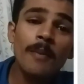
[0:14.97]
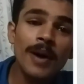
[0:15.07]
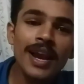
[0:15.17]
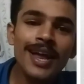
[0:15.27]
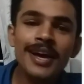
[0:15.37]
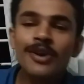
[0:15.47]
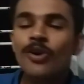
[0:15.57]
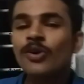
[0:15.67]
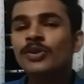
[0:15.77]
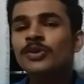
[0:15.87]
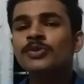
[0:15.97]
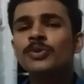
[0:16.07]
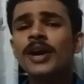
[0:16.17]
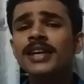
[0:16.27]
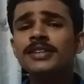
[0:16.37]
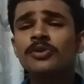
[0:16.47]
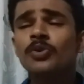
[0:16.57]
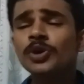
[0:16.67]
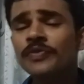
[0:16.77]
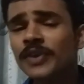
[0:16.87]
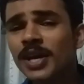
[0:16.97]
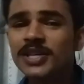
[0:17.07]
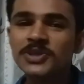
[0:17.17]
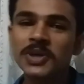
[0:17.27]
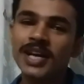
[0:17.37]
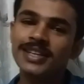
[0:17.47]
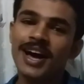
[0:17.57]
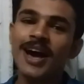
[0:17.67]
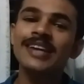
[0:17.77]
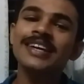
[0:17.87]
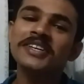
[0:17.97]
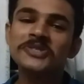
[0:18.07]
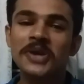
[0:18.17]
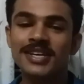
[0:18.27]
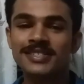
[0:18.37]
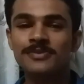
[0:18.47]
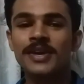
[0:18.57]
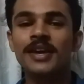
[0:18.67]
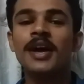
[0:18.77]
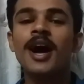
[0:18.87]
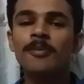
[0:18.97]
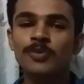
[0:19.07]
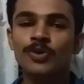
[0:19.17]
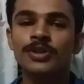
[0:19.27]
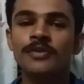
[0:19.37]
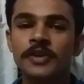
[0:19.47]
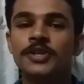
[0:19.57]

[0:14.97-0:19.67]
bell icon to get the notification at the earliest as we upload the